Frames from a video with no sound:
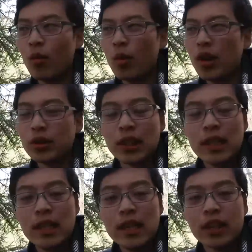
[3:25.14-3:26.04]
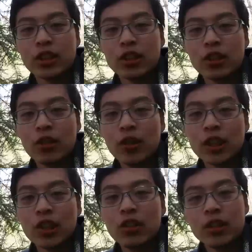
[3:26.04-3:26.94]
When I was a teenager, during
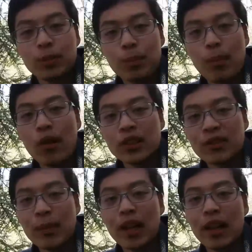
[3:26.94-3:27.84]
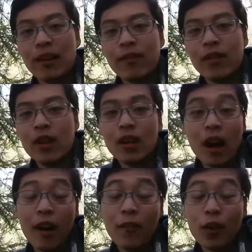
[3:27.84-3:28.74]
certain parts of my life,
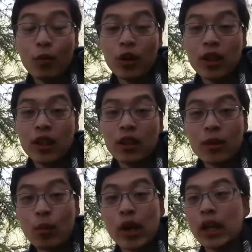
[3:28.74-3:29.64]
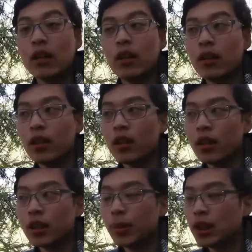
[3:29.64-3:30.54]
I felt really liberated,
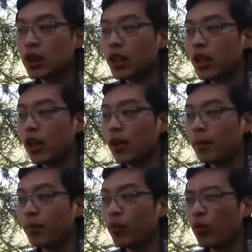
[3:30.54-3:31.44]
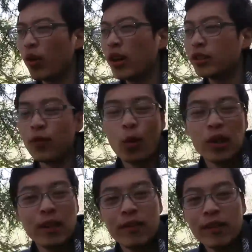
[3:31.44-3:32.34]
especially when I was
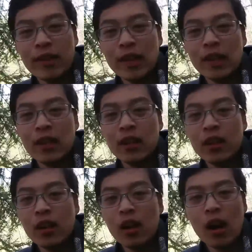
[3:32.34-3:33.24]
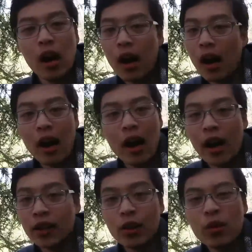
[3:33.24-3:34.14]
14, 15.
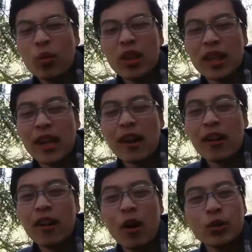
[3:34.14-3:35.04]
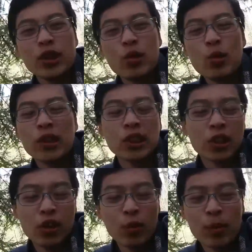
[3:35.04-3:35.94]
I didn't really care. I wasn't too
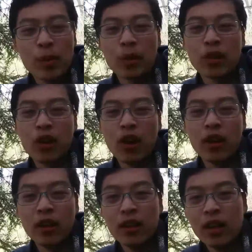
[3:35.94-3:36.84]
concerned what people thought.